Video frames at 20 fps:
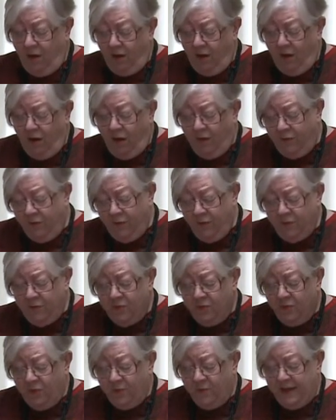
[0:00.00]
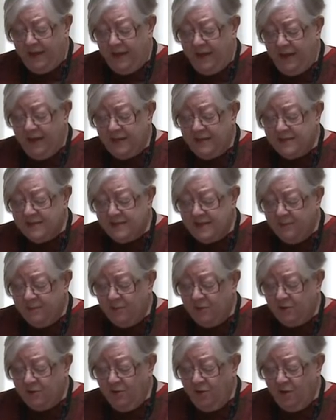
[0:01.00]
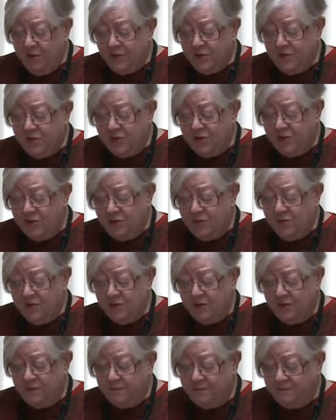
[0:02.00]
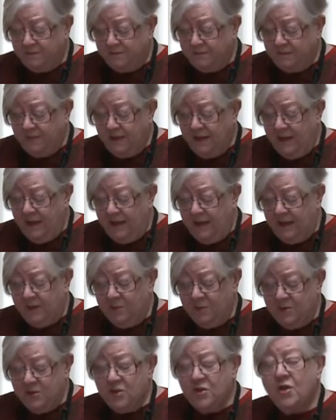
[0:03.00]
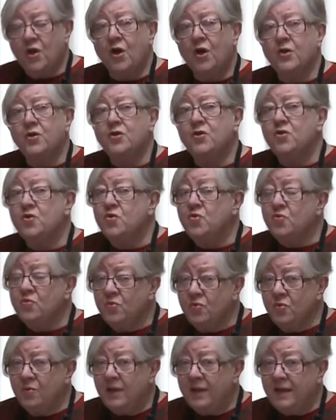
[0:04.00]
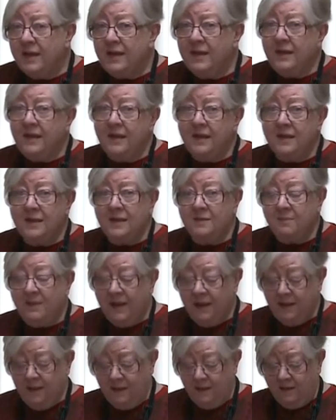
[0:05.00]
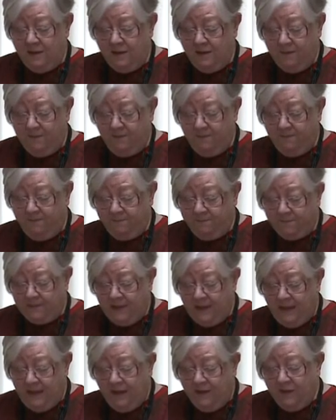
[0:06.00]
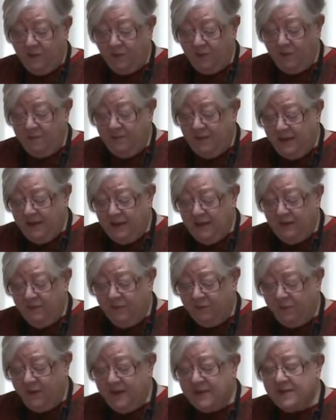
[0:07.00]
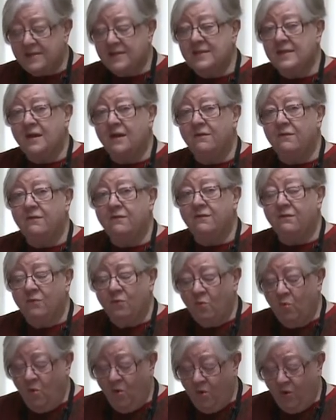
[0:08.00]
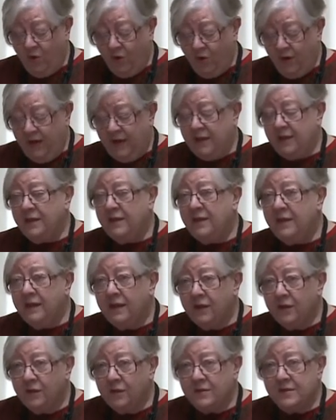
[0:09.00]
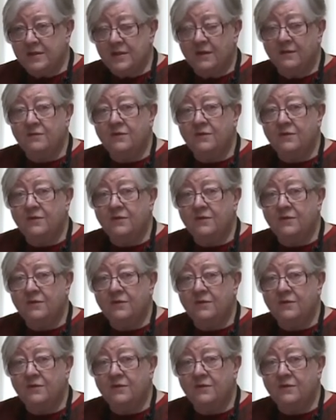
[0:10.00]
Although Norway had a separate constitution, it was not truly independent. There were many threats of war and years of